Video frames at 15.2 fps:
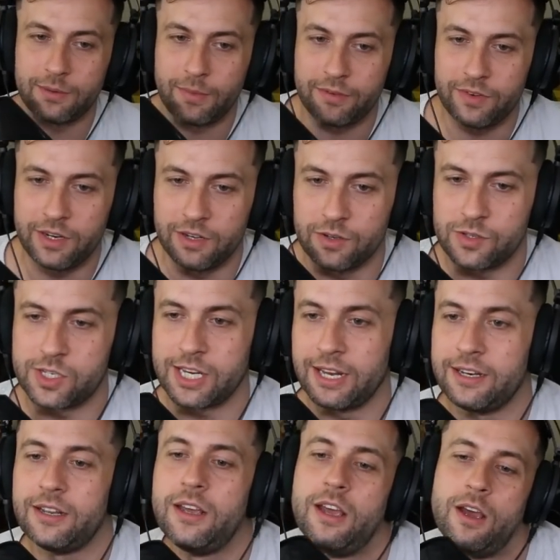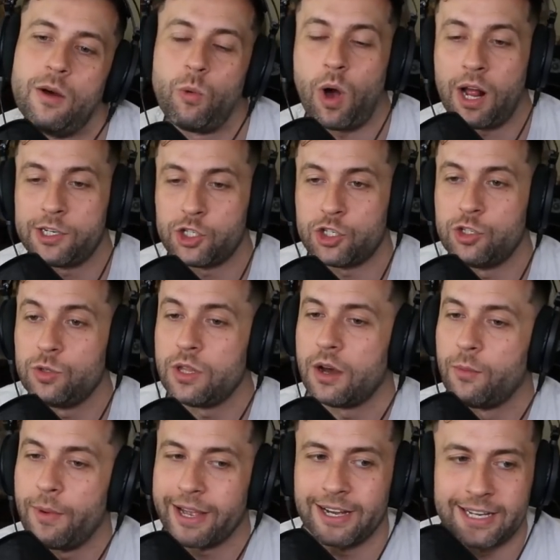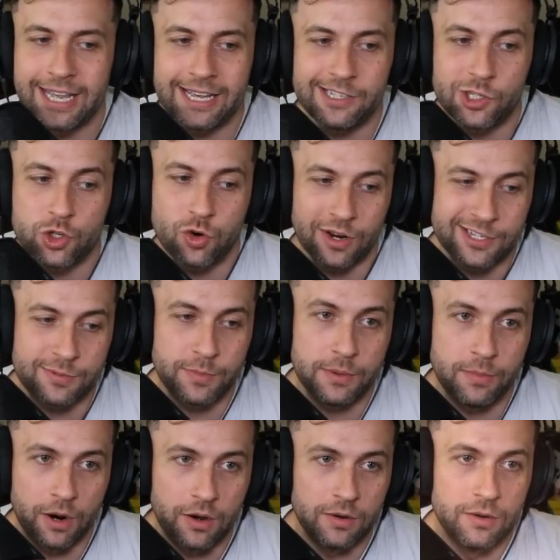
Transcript: on my video and said, watch, do the Omega case, trust me, bro.